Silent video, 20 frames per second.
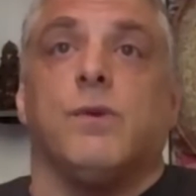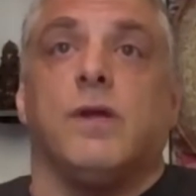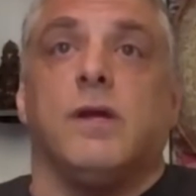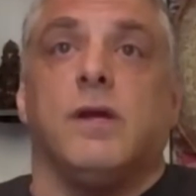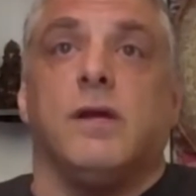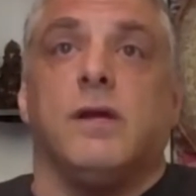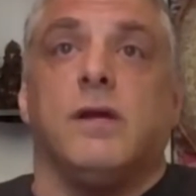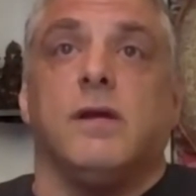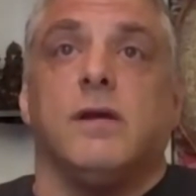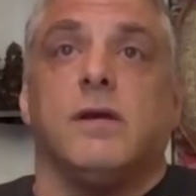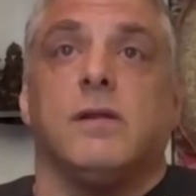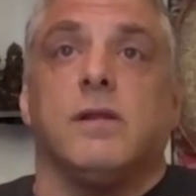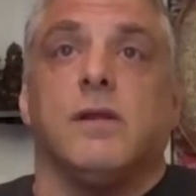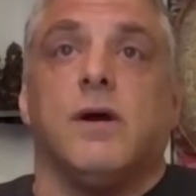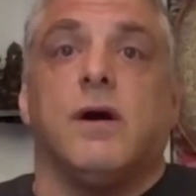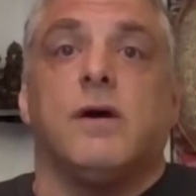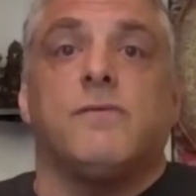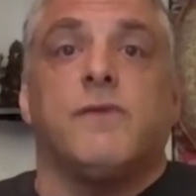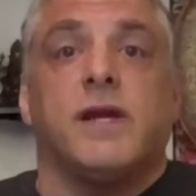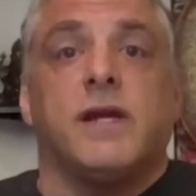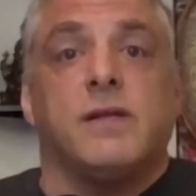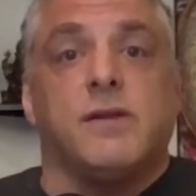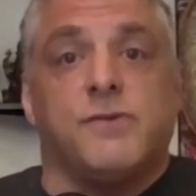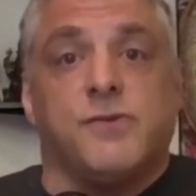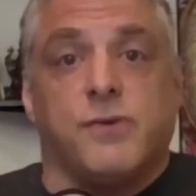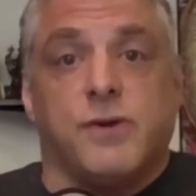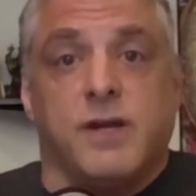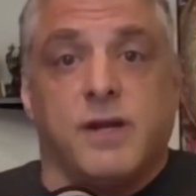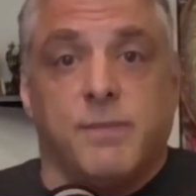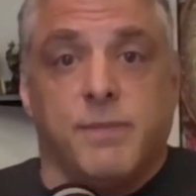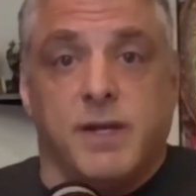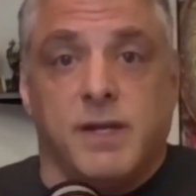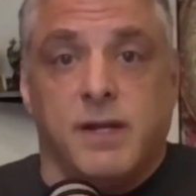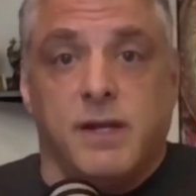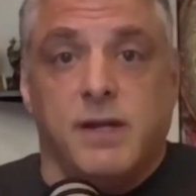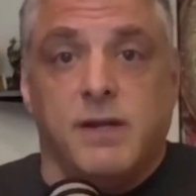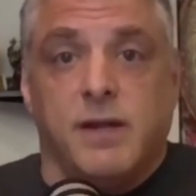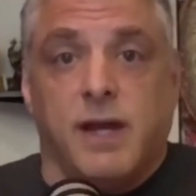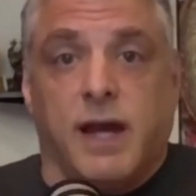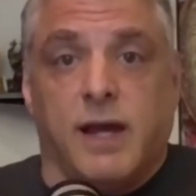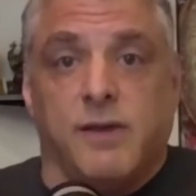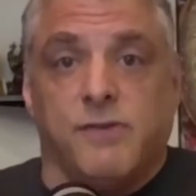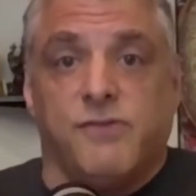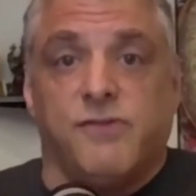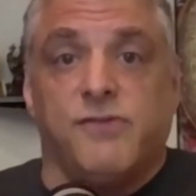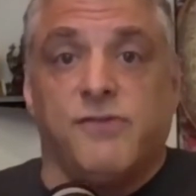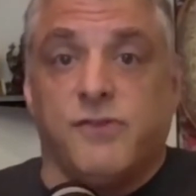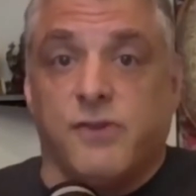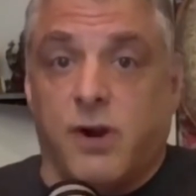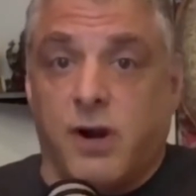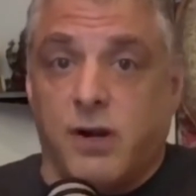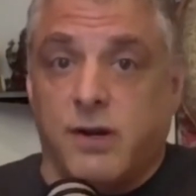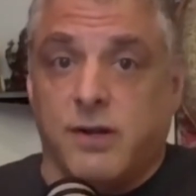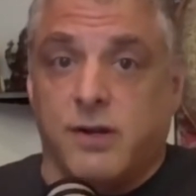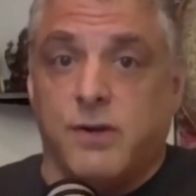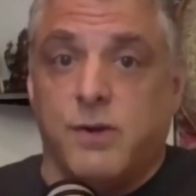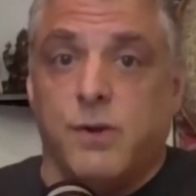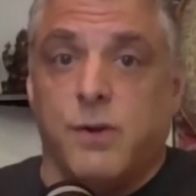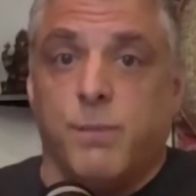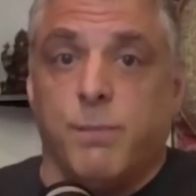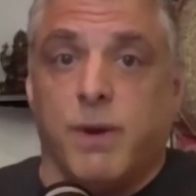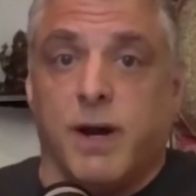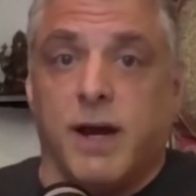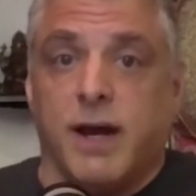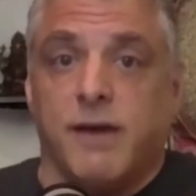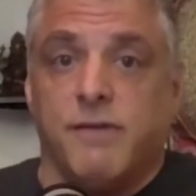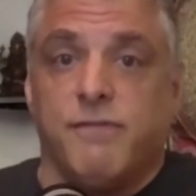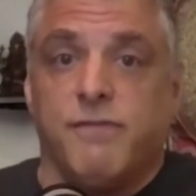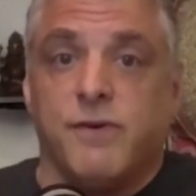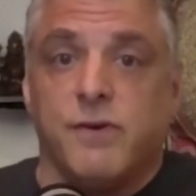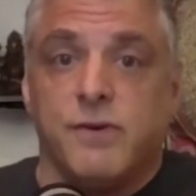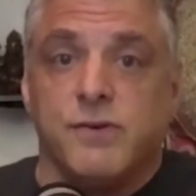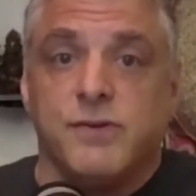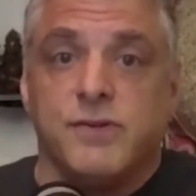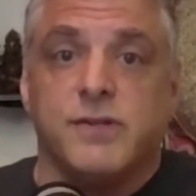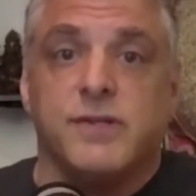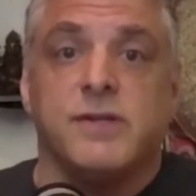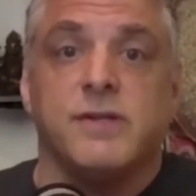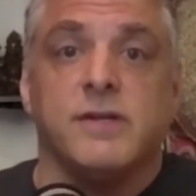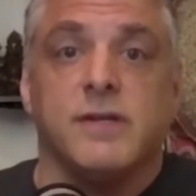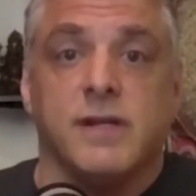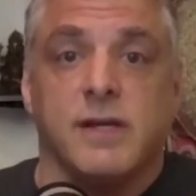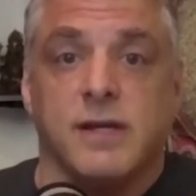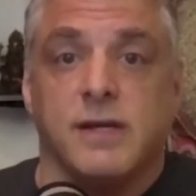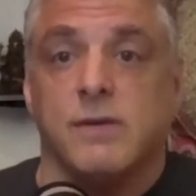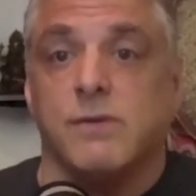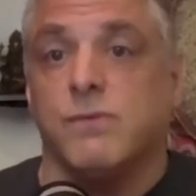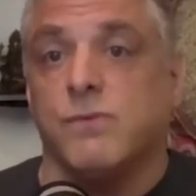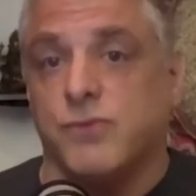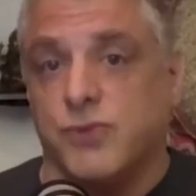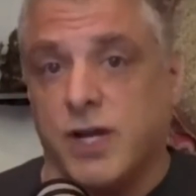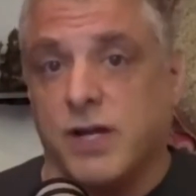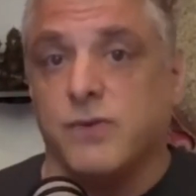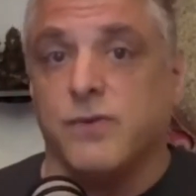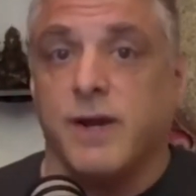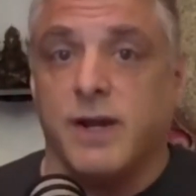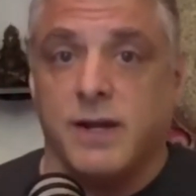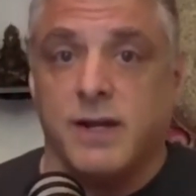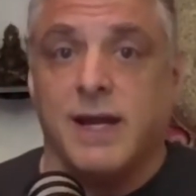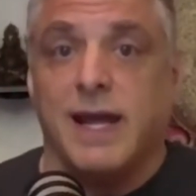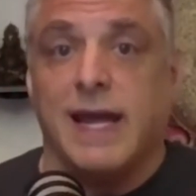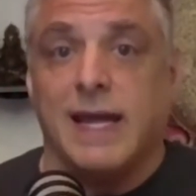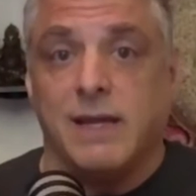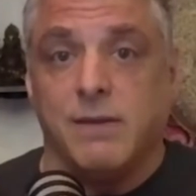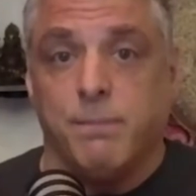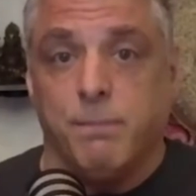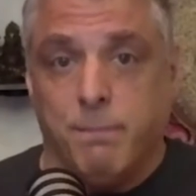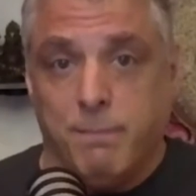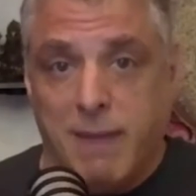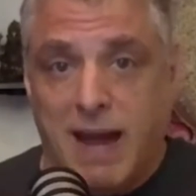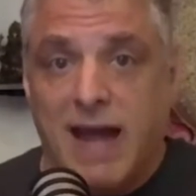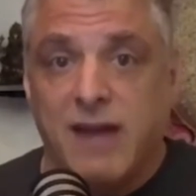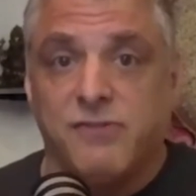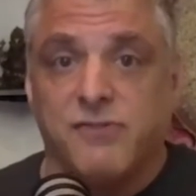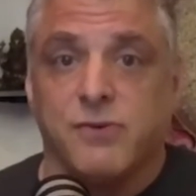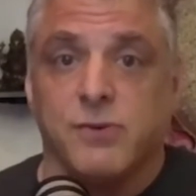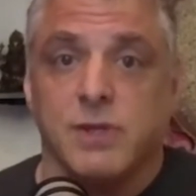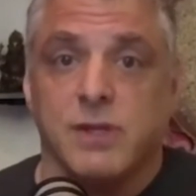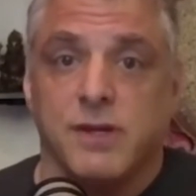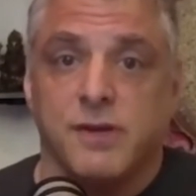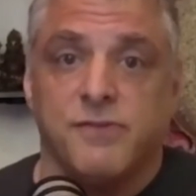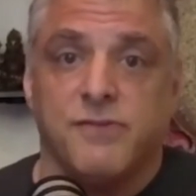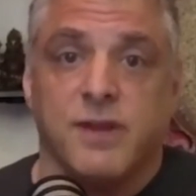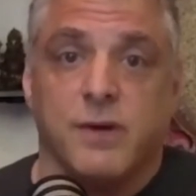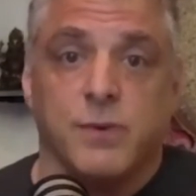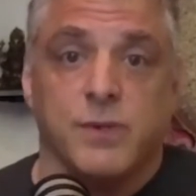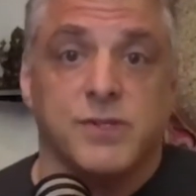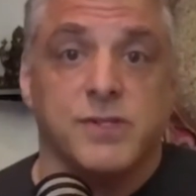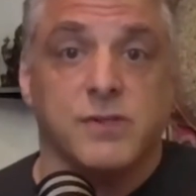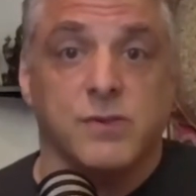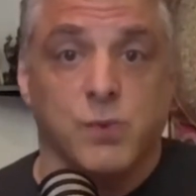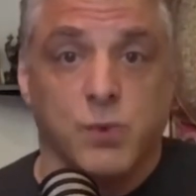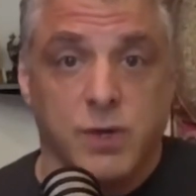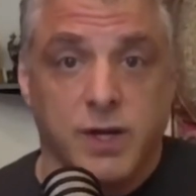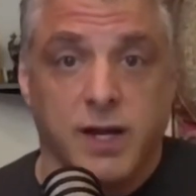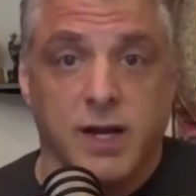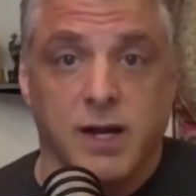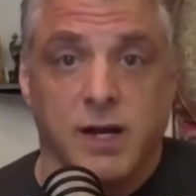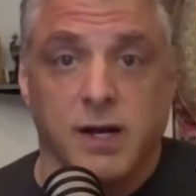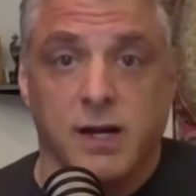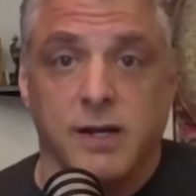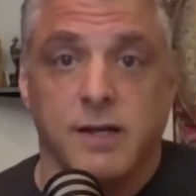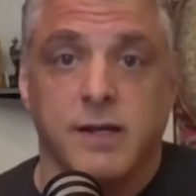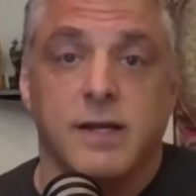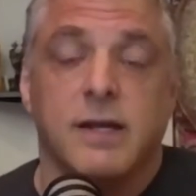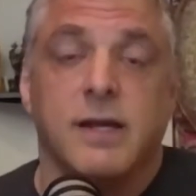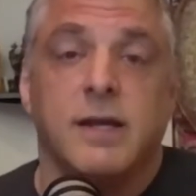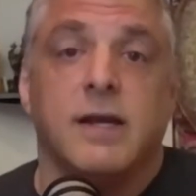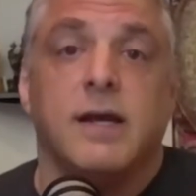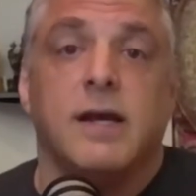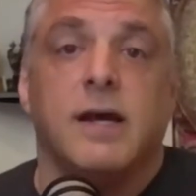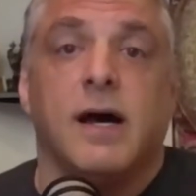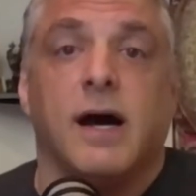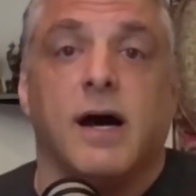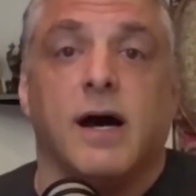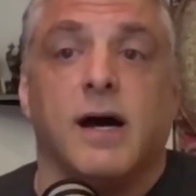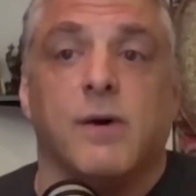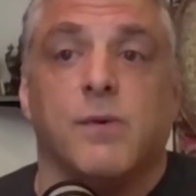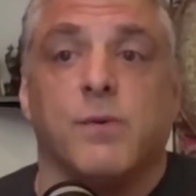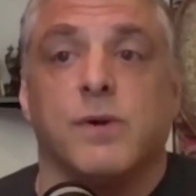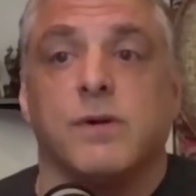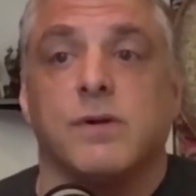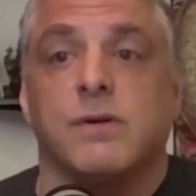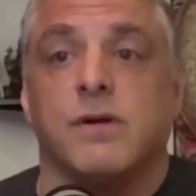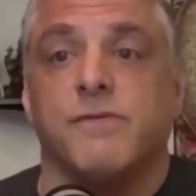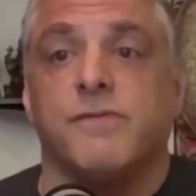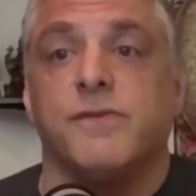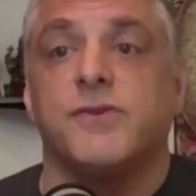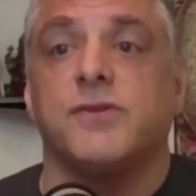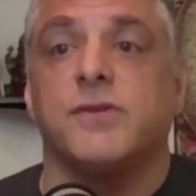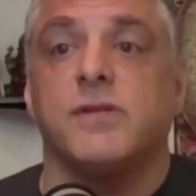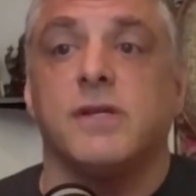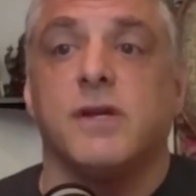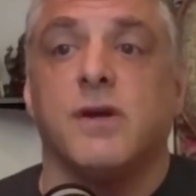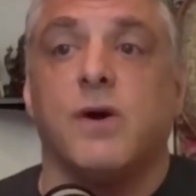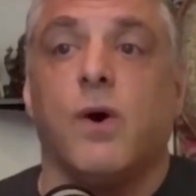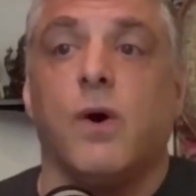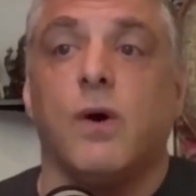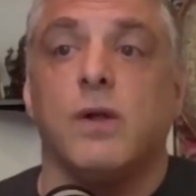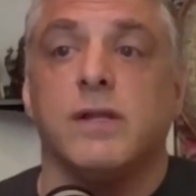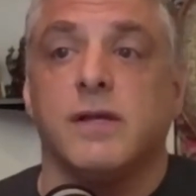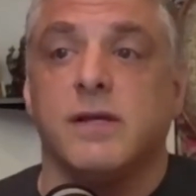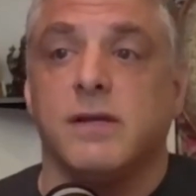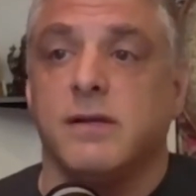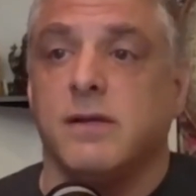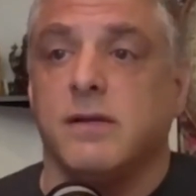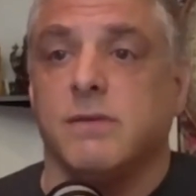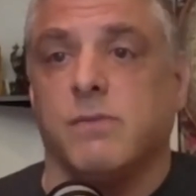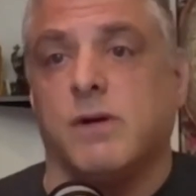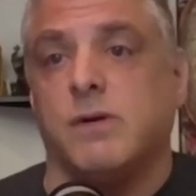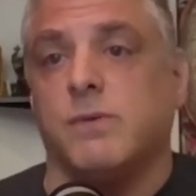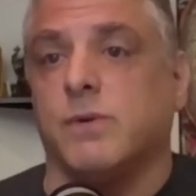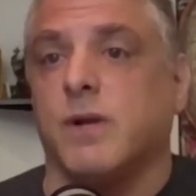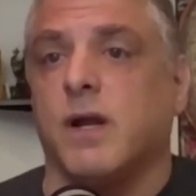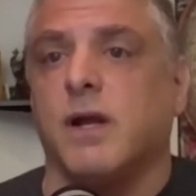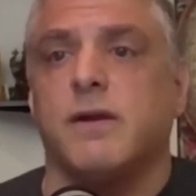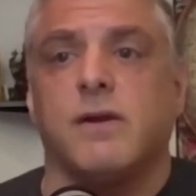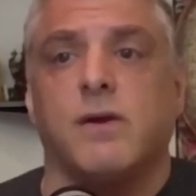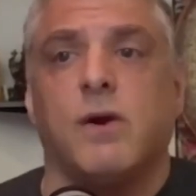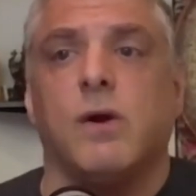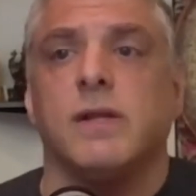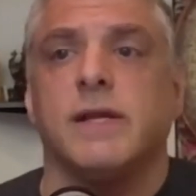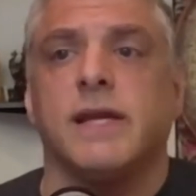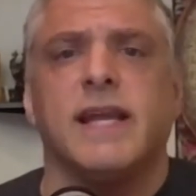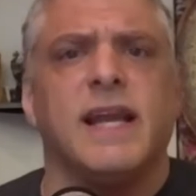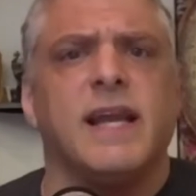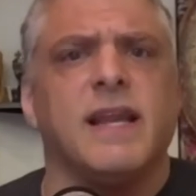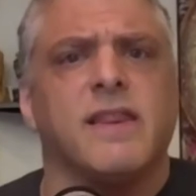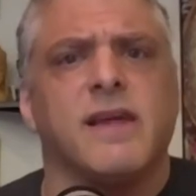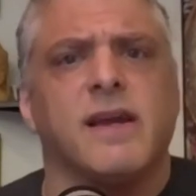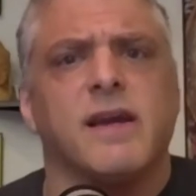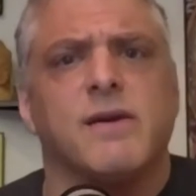the Law and Regulatory Committee has started by first uh, generating a master list that we're still working on. Uh, we're officially calling, well, we're not calling it anything,